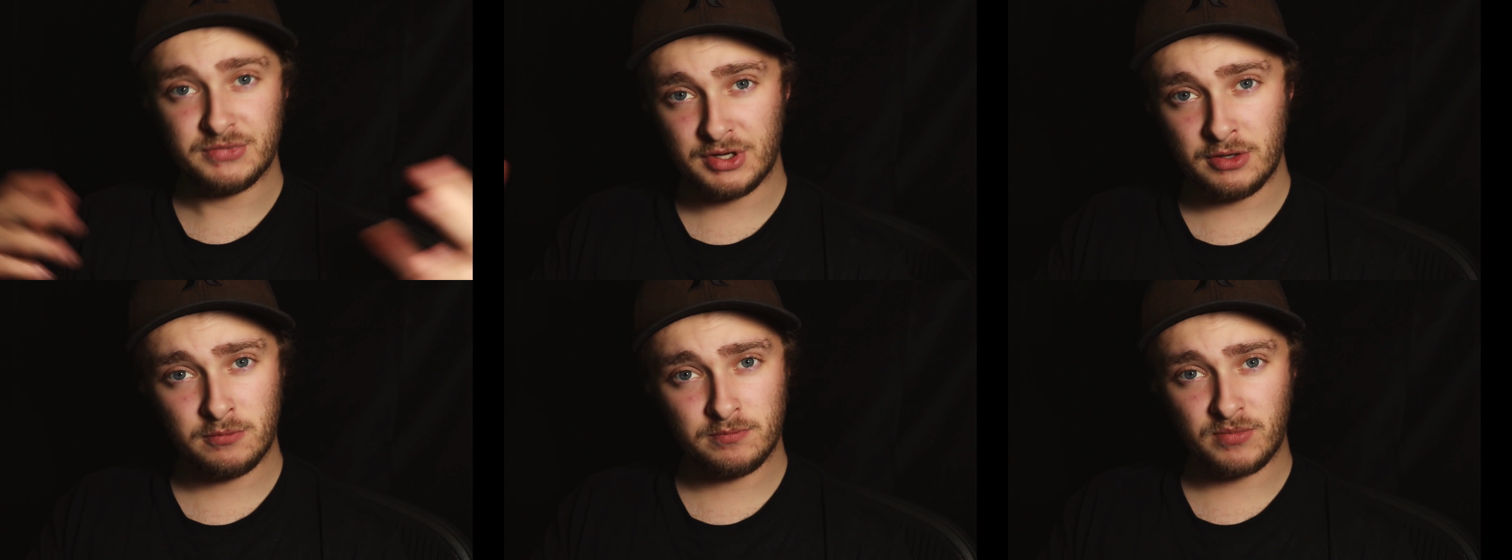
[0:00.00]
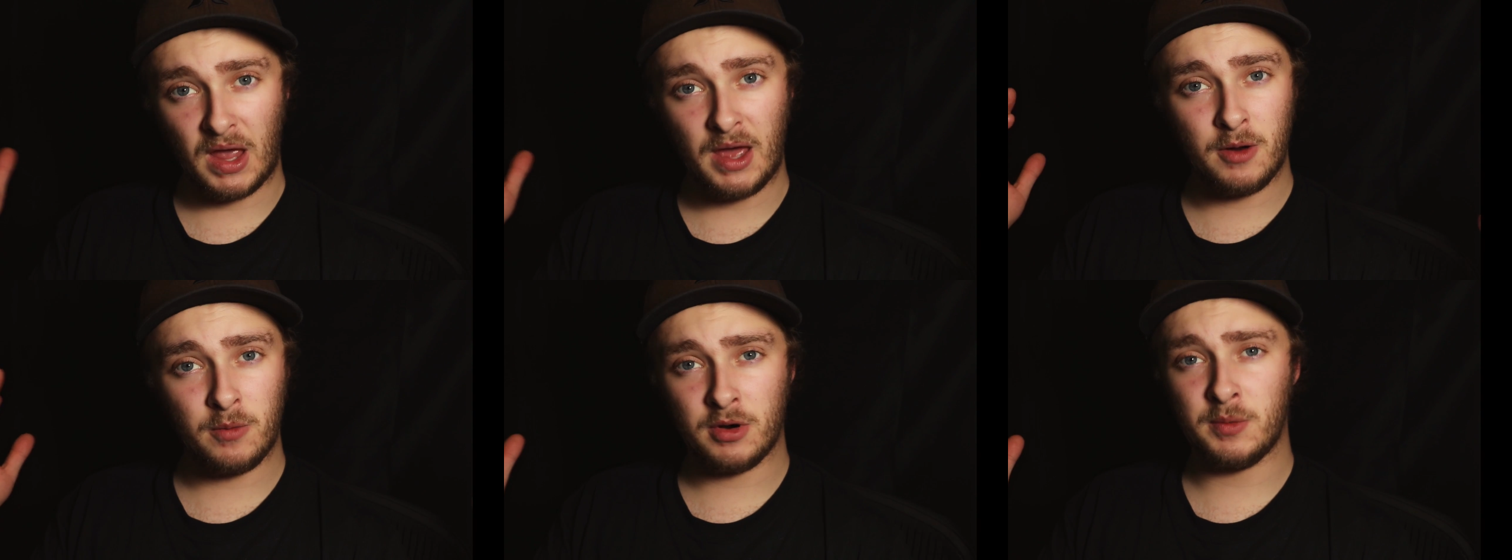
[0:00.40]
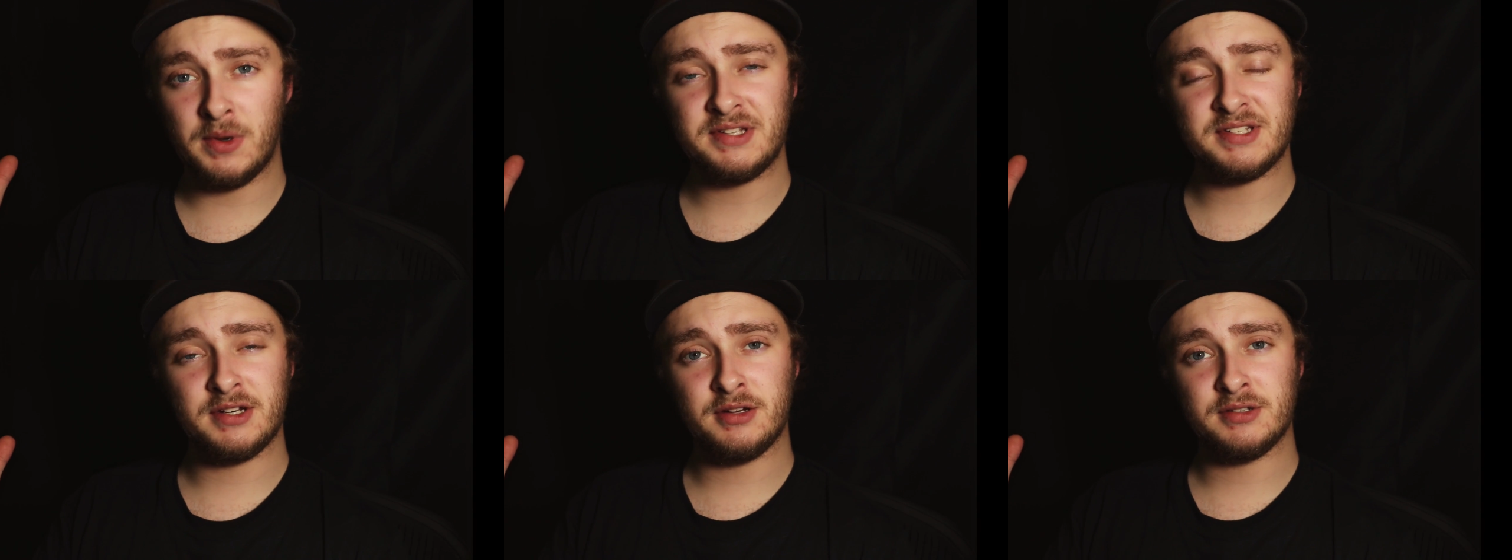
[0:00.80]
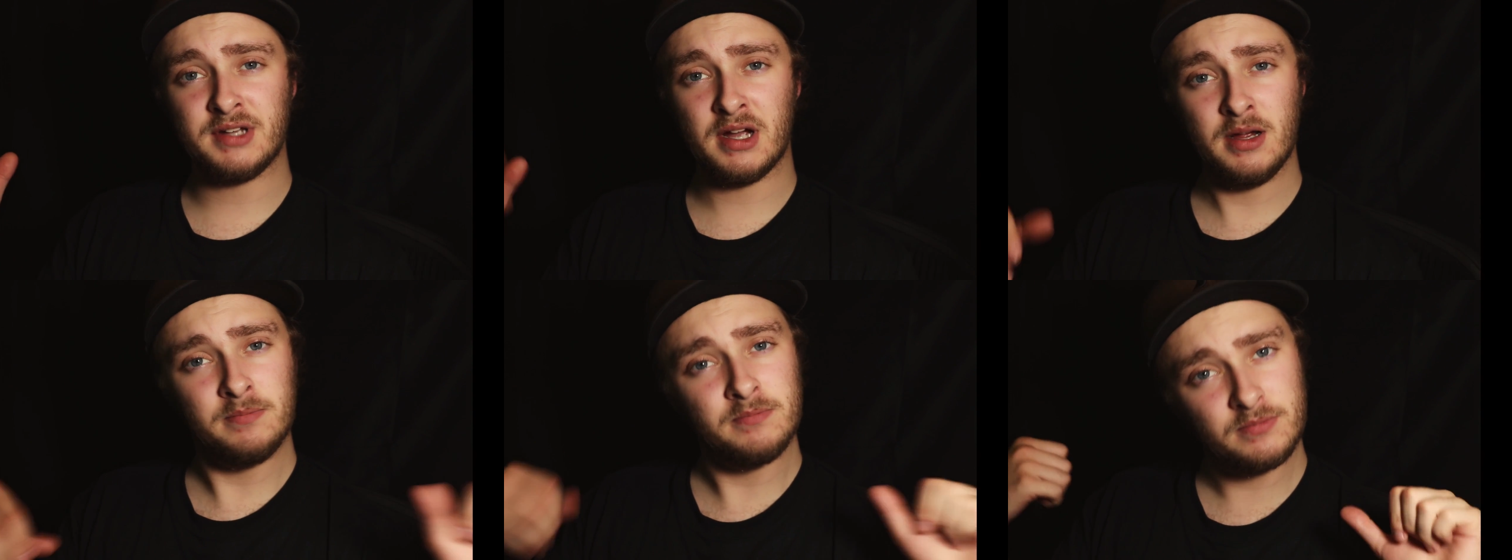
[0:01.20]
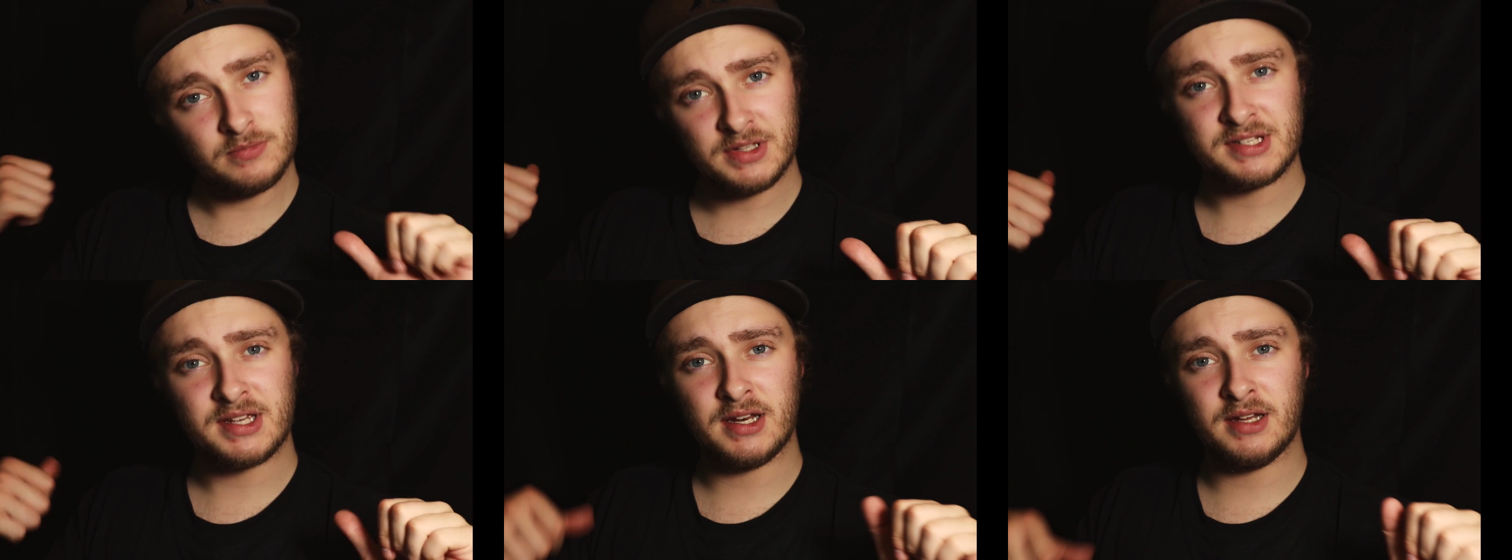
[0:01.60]
So I don't want to waste any of your time.
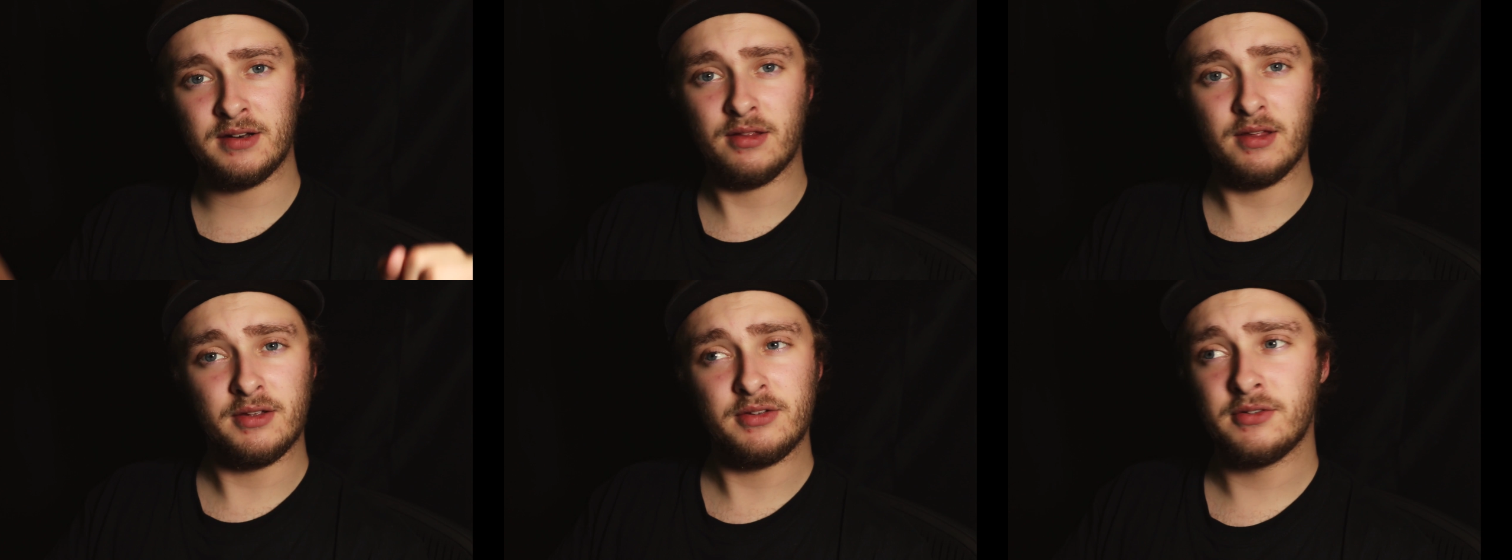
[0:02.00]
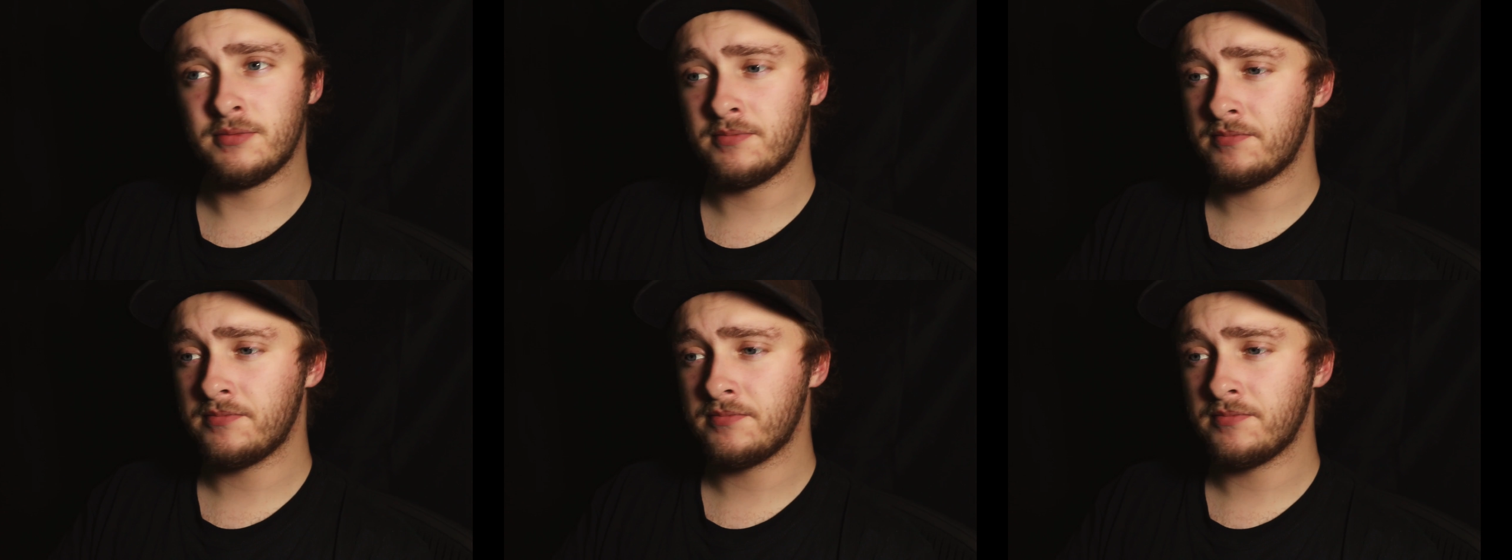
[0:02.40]
Let's get into this.